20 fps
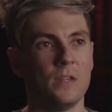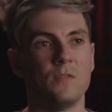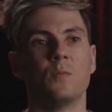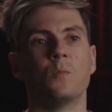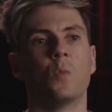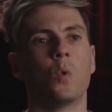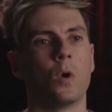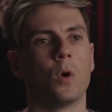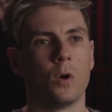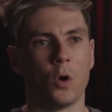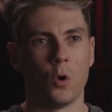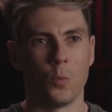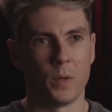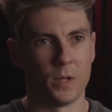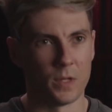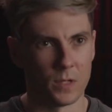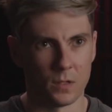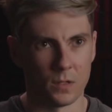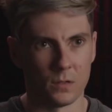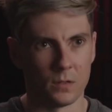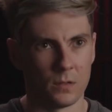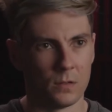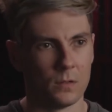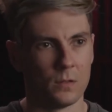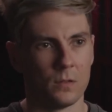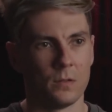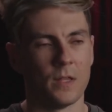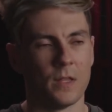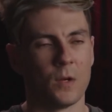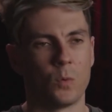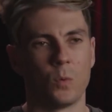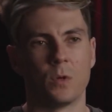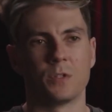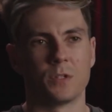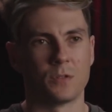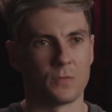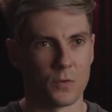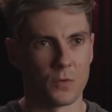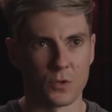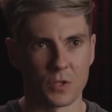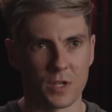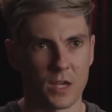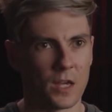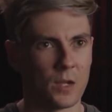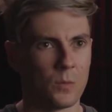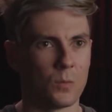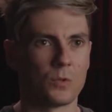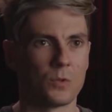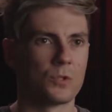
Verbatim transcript: even more open than it was in the first game,